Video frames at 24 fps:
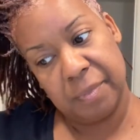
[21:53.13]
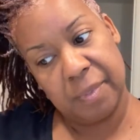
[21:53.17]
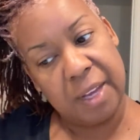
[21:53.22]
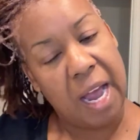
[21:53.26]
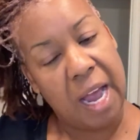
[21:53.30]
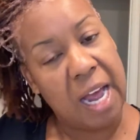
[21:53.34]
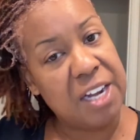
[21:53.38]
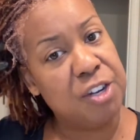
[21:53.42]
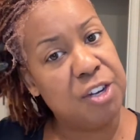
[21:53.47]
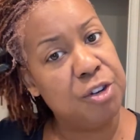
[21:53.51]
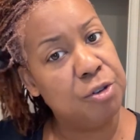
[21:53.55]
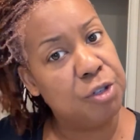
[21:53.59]

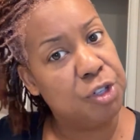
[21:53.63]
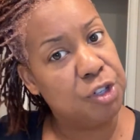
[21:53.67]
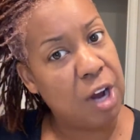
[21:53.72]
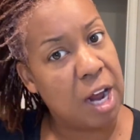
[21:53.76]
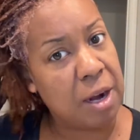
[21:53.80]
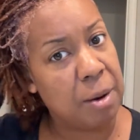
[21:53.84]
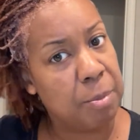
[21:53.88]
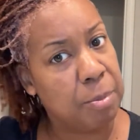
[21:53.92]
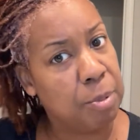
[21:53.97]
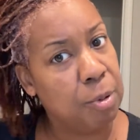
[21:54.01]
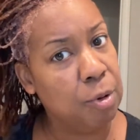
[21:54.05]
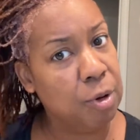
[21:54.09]
I do try
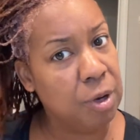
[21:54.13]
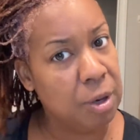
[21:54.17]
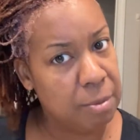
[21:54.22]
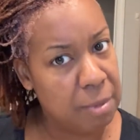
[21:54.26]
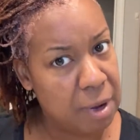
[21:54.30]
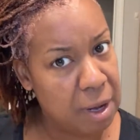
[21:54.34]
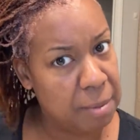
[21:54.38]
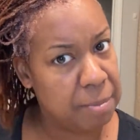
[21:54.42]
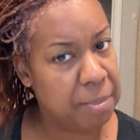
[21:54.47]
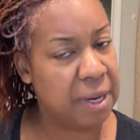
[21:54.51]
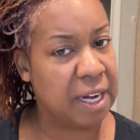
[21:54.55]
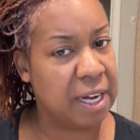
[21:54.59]
to pull them
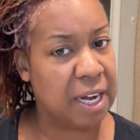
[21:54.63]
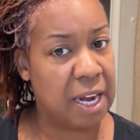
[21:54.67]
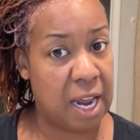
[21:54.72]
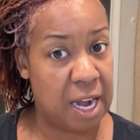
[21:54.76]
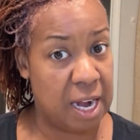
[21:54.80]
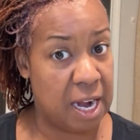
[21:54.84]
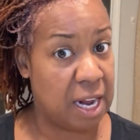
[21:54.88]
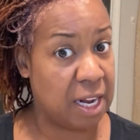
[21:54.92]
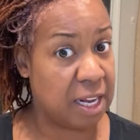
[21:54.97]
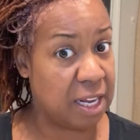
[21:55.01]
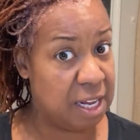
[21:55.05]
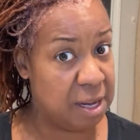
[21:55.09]
up
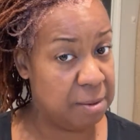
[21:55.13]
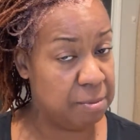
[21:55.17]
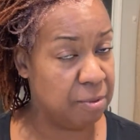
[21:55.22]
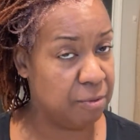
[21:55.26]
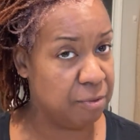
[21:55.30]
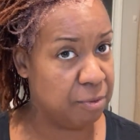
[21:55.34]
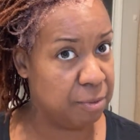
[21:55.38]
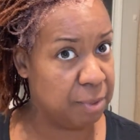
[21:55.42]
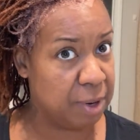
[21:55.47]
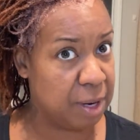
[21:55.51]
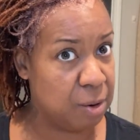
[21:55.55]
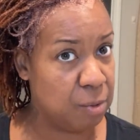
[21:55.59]
and I keep them
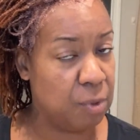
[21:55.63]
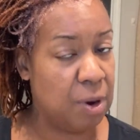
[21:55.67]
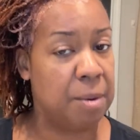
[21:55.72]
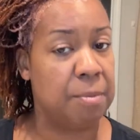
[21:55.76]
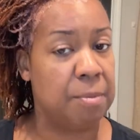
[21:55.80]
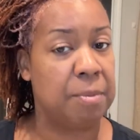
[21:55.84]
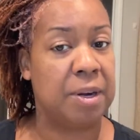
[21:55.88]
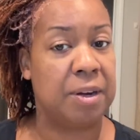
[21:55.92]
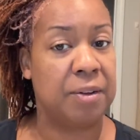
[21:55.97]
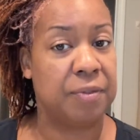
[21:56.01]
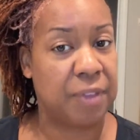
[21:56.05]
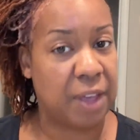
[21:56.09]
from getting wet,
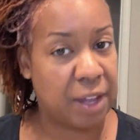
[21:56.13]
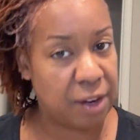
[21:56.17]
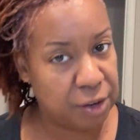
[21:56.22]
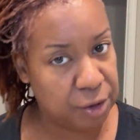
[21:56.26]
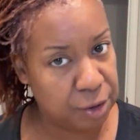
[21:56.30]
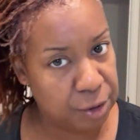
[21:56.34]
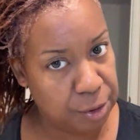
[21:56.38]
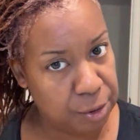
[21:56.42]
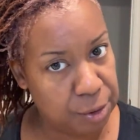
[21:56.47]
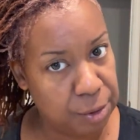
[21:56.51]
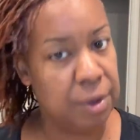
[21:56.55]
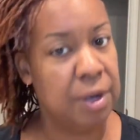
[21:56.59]
but if they
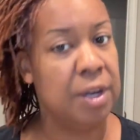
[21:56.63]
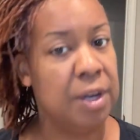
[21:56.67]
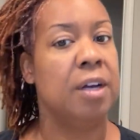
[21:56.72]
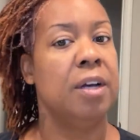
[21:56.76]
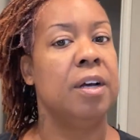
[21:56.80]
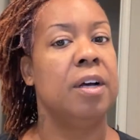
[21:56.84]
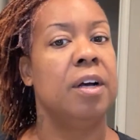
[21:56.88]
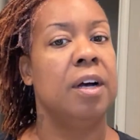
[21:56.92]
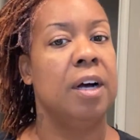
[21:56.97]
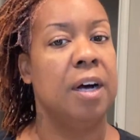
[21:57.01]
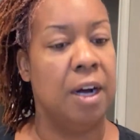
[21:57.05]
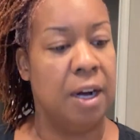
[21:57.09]
do,
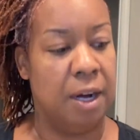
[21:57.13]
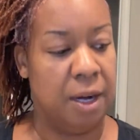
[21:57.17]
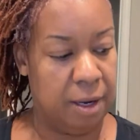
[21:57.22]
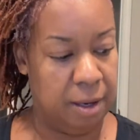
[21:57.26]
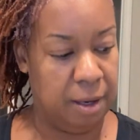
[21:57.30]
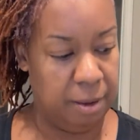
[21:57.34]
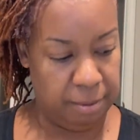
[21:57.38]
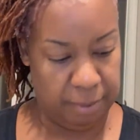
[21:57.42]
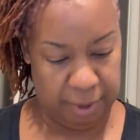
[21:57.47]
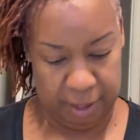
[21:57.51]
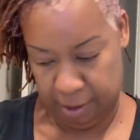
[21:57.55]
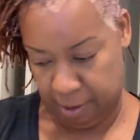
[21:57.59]

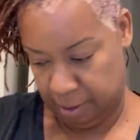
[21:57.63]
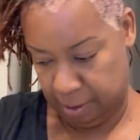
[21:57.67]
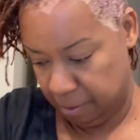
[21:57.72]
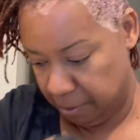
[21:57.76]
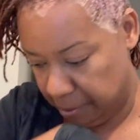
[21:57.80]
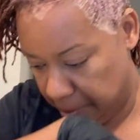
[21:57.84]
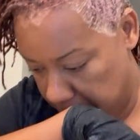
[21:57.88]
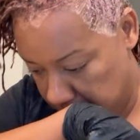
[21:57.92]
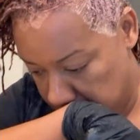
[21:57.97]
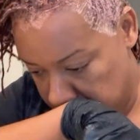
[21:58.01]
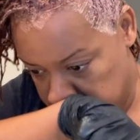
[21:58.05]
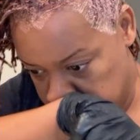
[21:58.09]
I'll
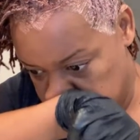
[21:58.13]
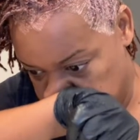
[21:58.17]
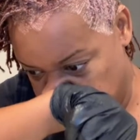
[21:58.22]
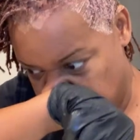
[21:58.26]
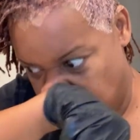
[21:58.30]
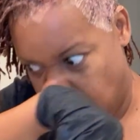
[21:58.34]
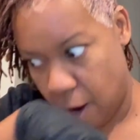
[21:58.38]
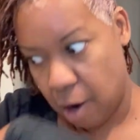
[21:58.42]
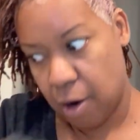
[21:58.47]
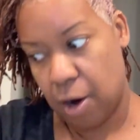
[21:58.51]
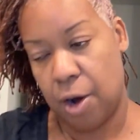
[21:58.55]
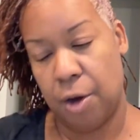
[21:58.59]

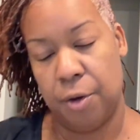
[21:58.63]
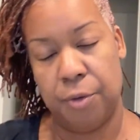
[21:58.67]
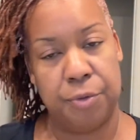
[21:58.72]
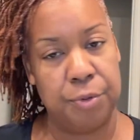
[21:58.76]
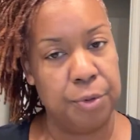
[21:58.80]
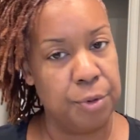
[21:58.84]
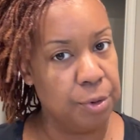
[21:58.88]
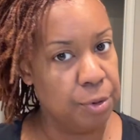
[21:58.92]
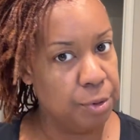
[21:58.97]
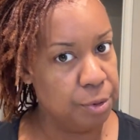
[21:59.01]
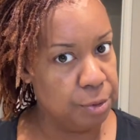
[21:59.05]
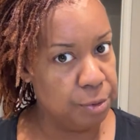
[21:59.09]
go
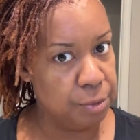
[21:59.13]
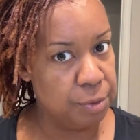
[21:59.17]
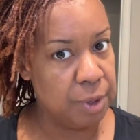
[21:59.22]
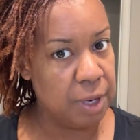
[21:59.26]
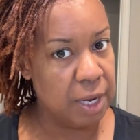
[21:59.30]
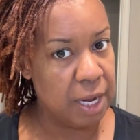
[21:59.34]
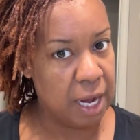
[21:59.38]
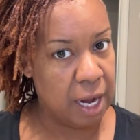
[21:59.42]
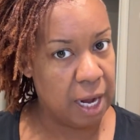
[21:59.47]
through,